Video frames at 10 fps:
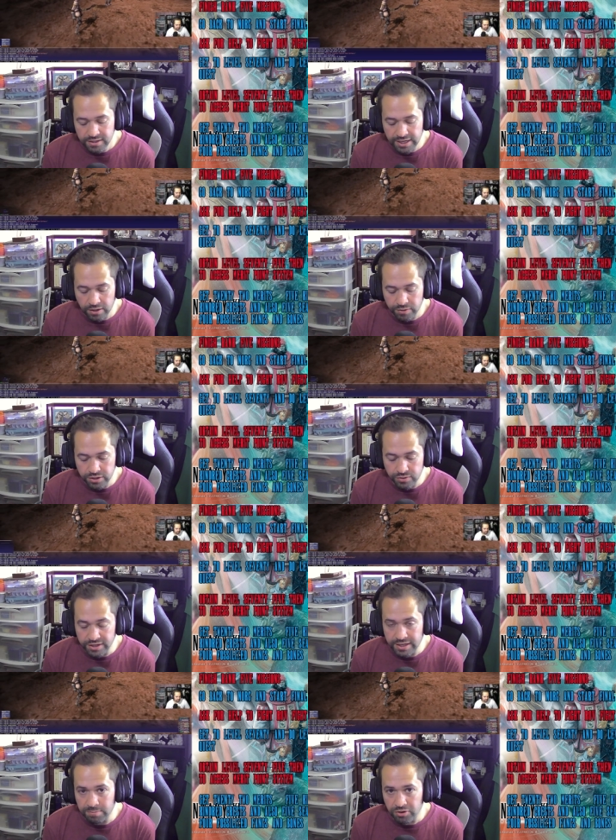Now, you
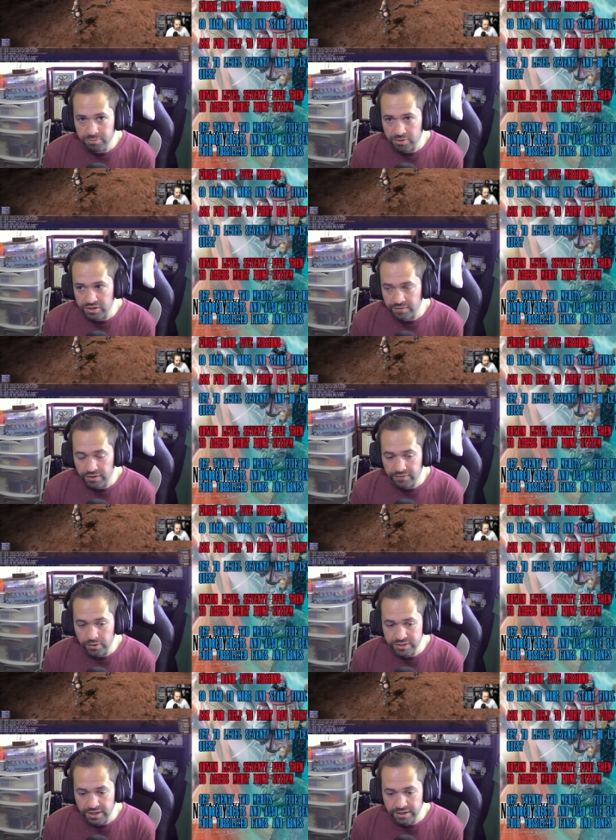can get multiples of
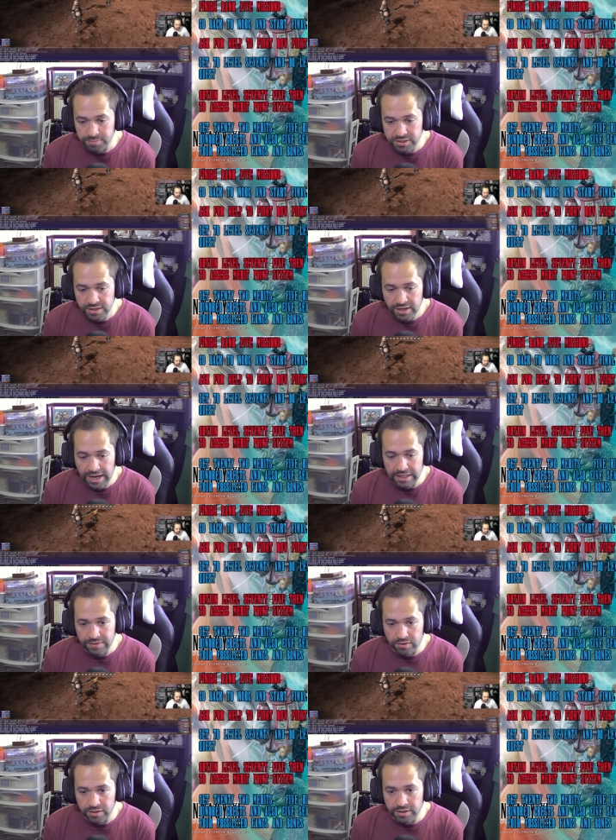those items. At
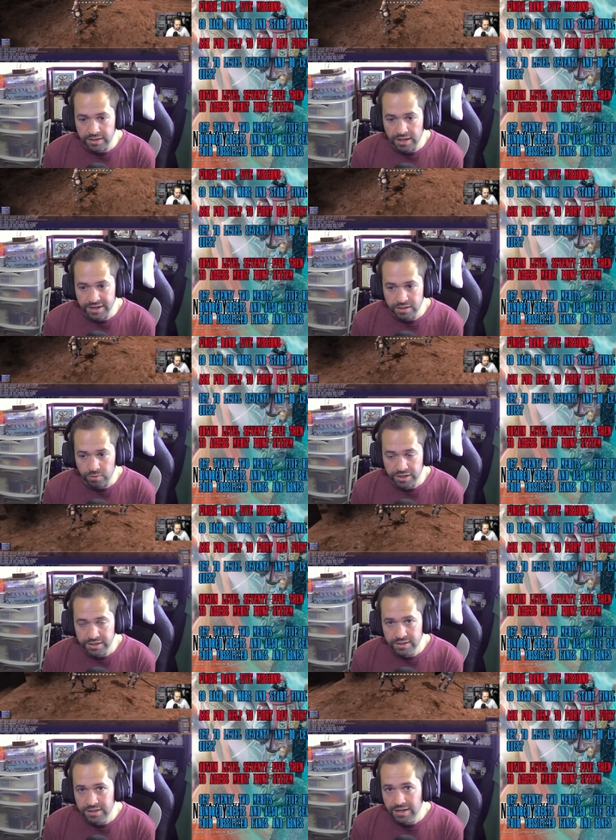level
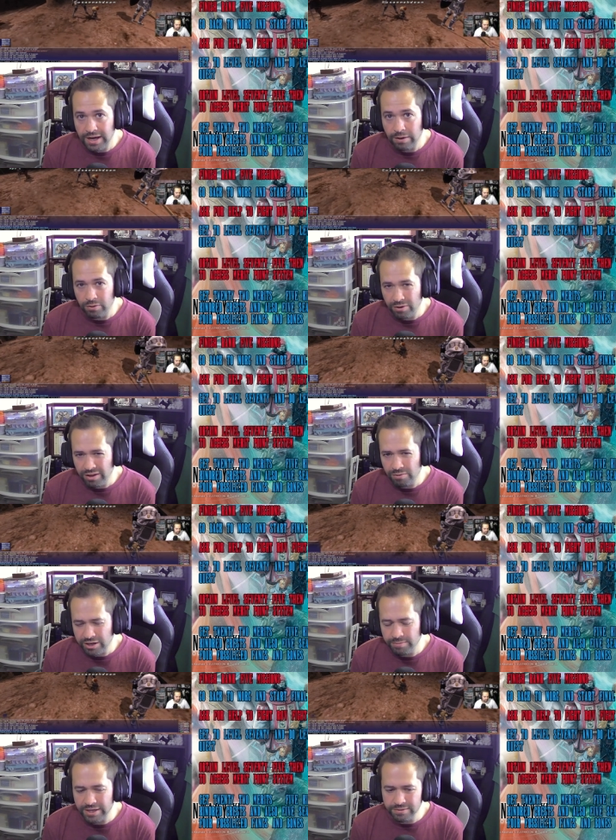91, I would really
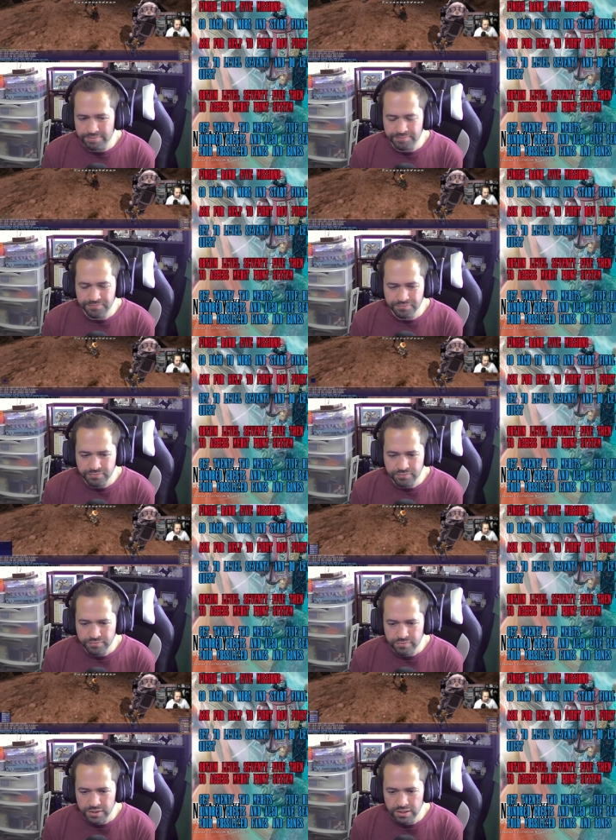recommend
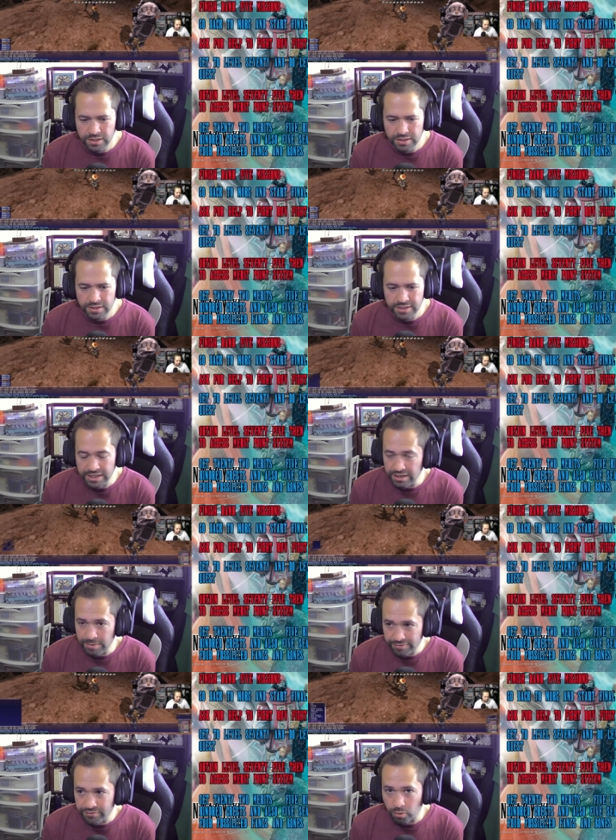getting
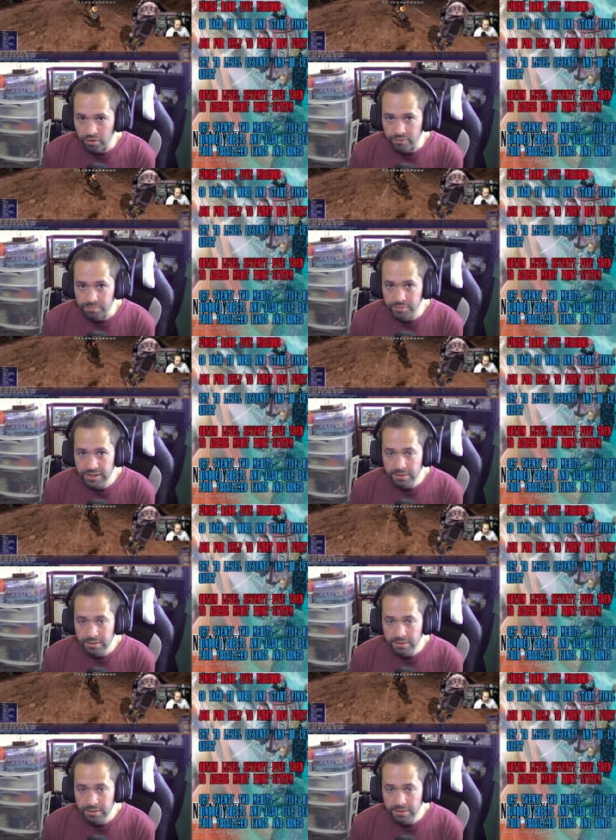about 4 of them.